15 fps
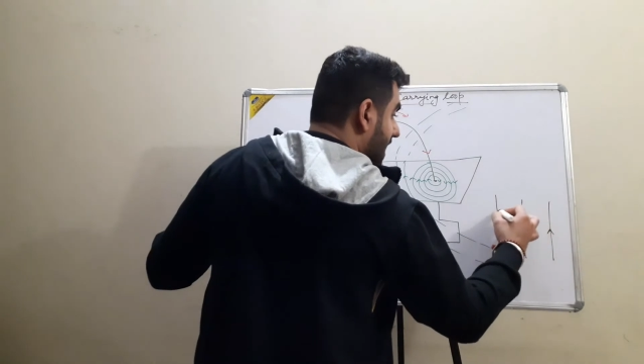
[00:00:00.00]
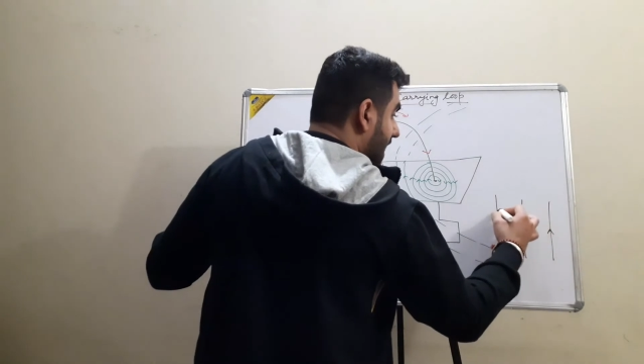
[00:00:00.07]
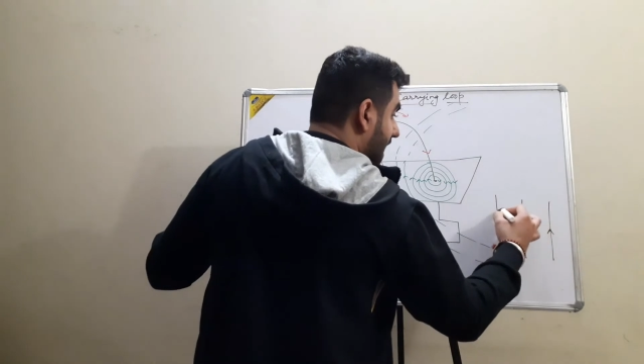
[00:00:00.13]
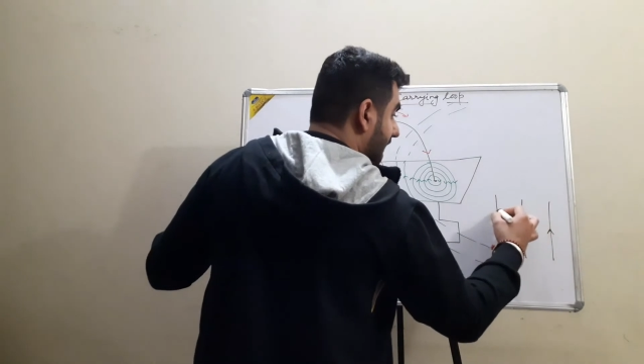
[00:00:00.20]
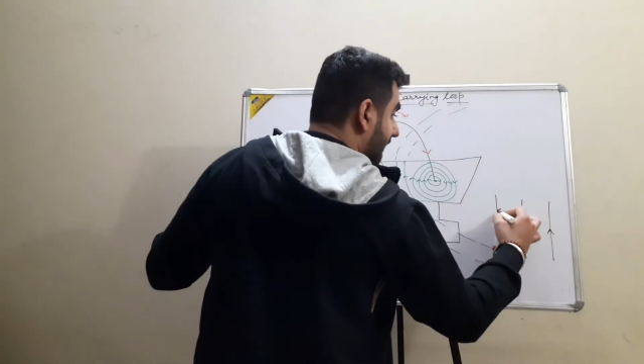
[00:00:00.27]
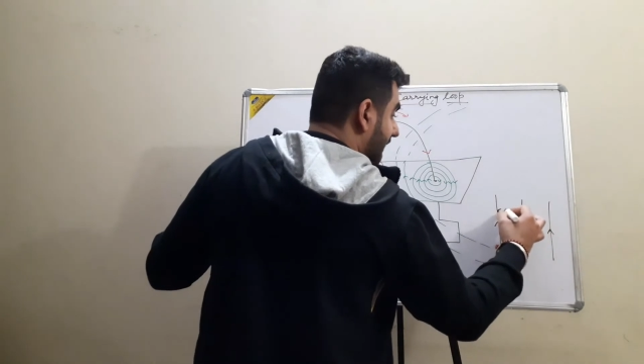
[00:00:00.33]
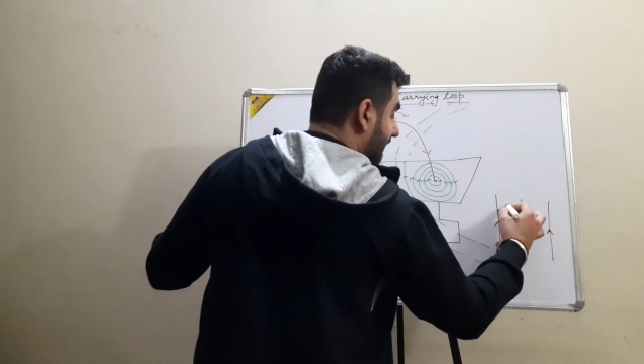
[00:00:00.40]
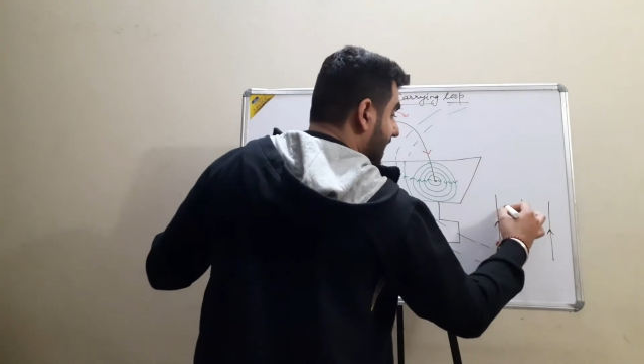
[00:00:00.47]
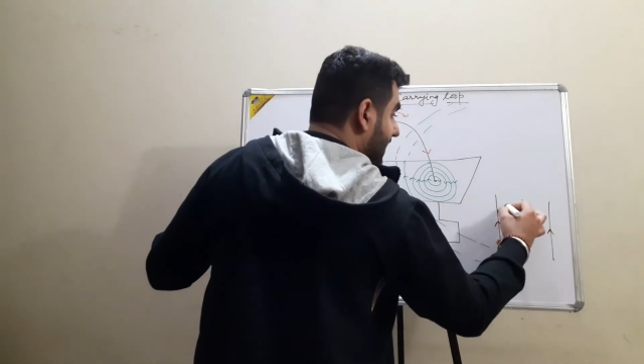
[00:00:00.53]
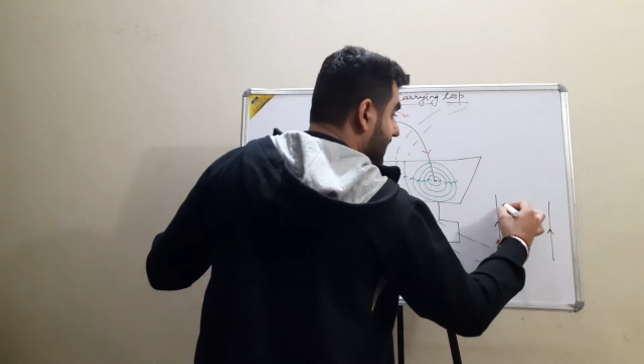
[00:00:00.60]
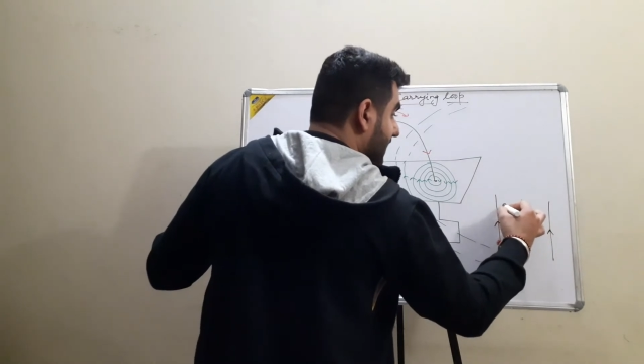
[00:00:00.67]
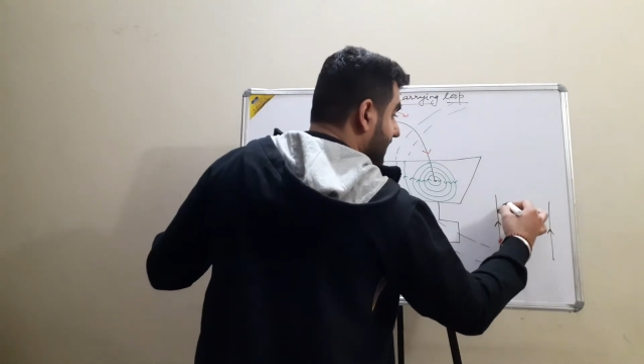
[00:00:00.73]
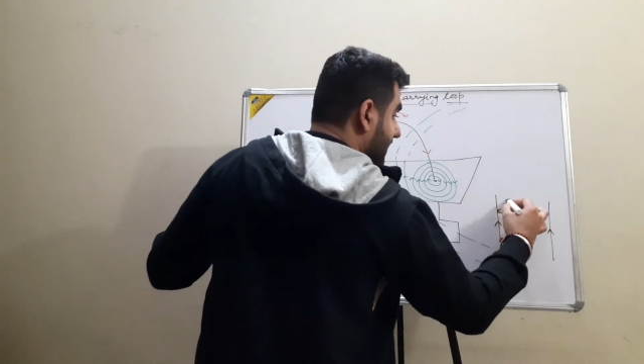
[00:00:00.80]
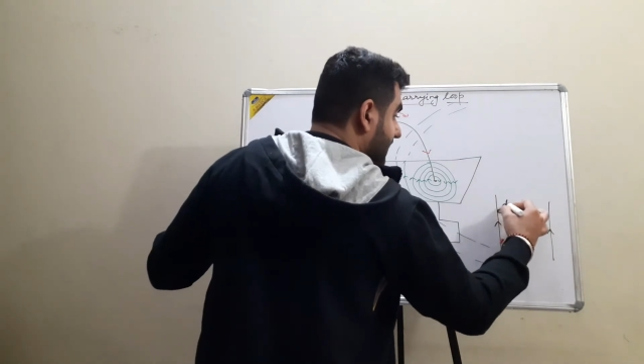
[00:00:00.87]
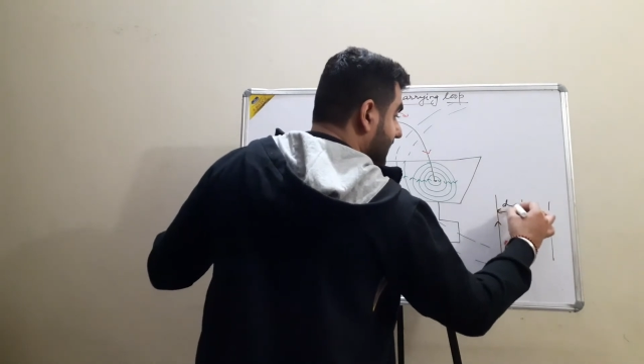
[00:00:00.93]
and
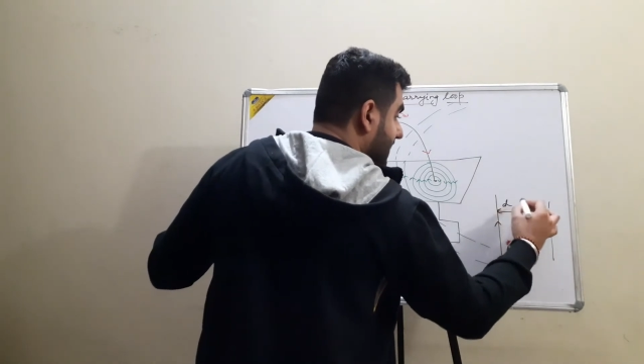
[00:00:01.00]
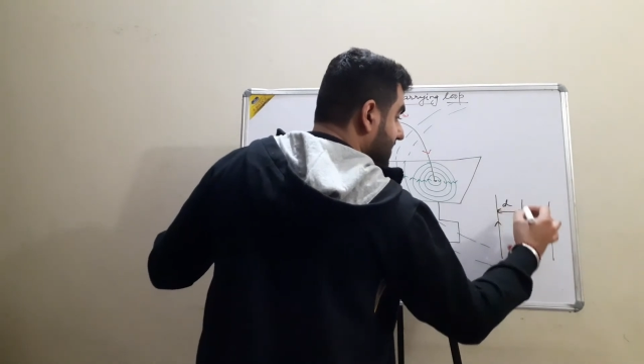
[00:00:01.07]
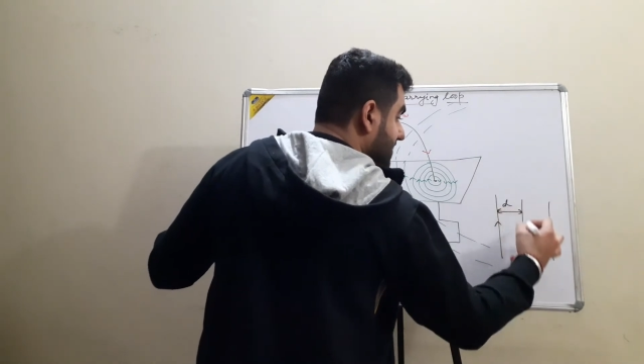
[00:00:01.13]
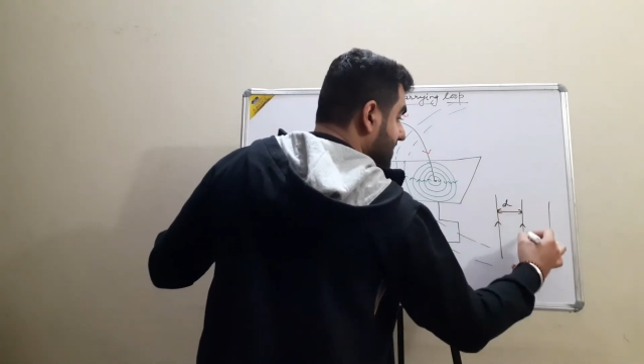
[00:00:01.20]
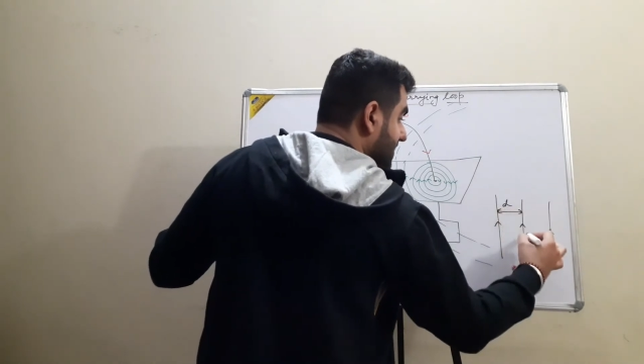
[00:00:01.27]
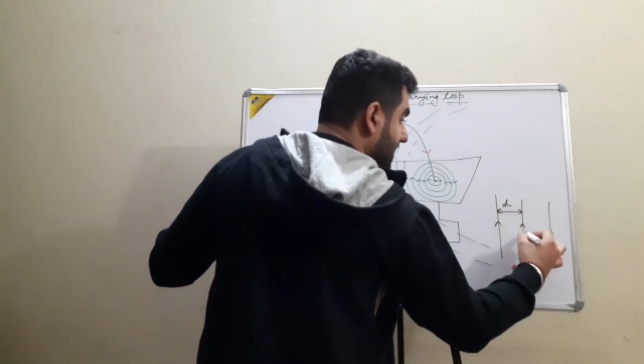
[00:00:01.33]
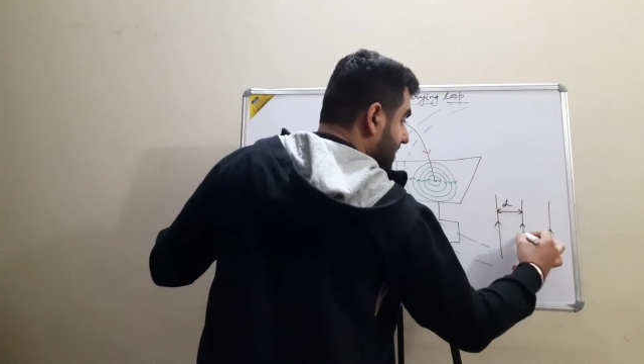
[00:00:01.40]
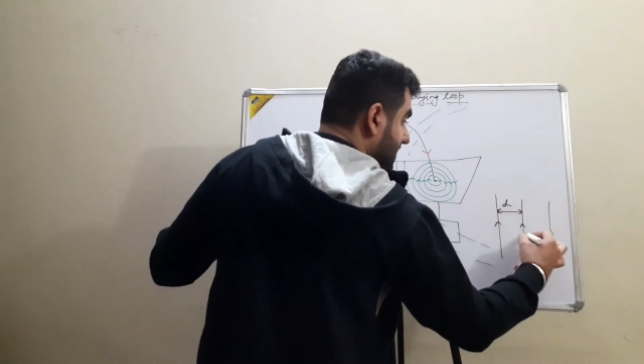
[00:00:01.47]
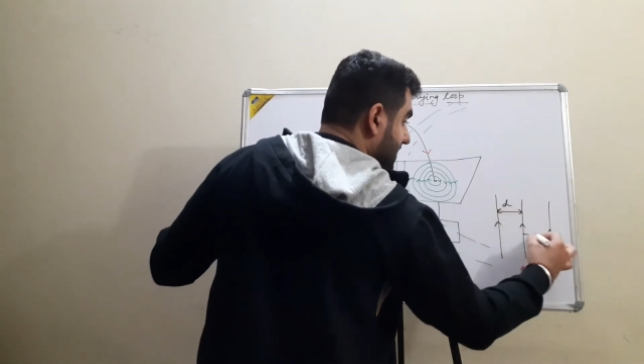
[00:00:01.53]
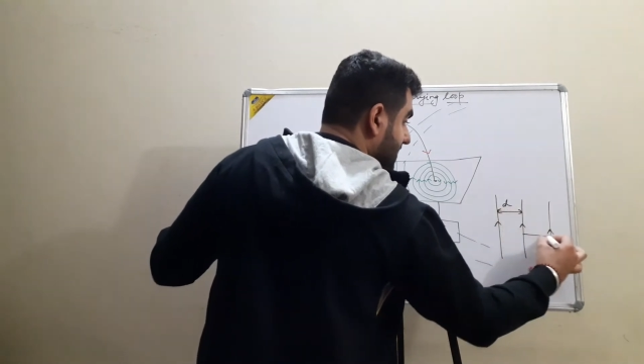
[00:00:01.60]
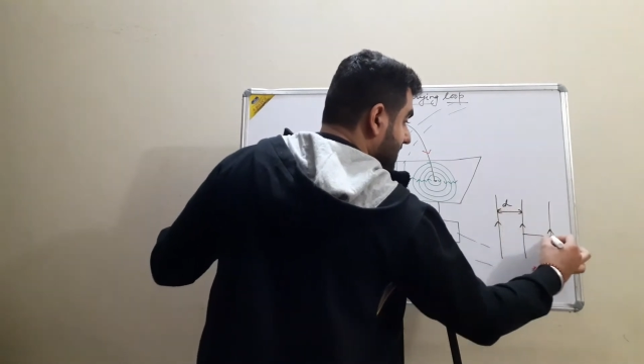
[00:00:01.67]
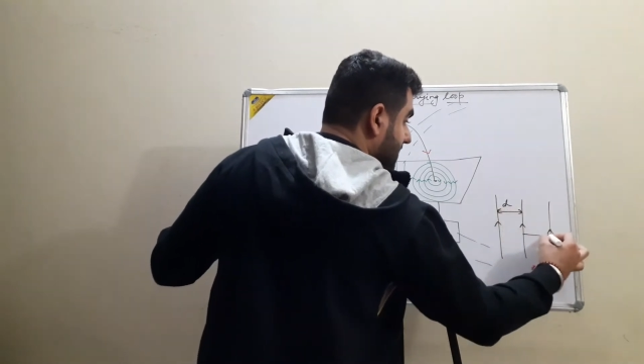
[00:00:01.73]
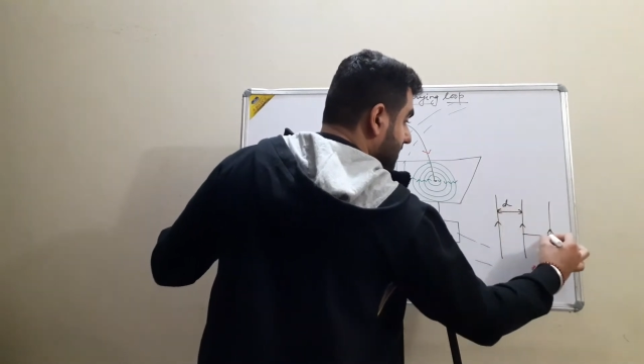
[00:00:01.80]
distance